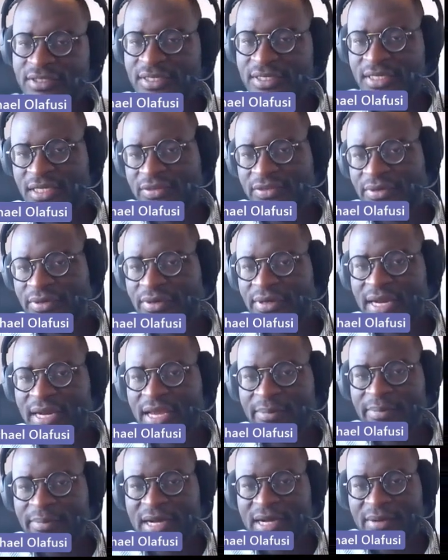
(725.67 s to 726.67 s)
screen? It will
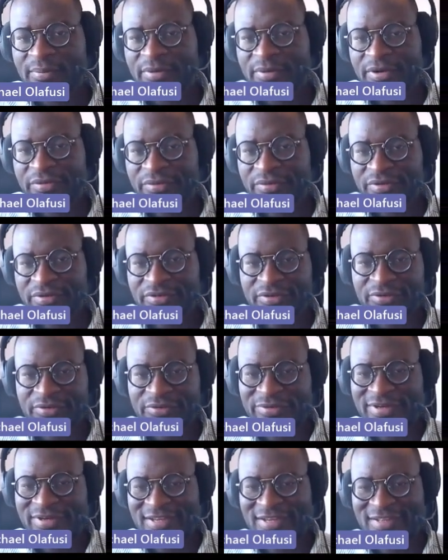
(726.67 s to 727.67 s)
look like PowerPoint once you
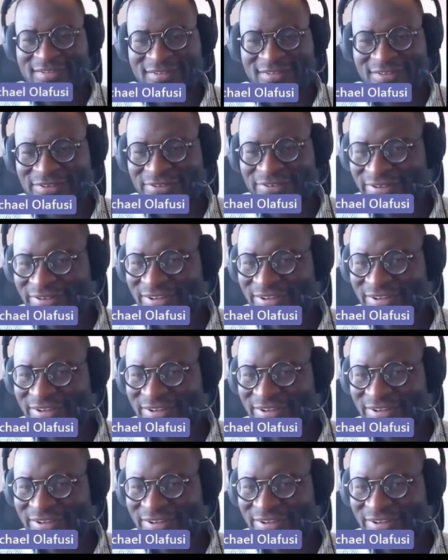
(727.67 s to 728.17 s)
do that.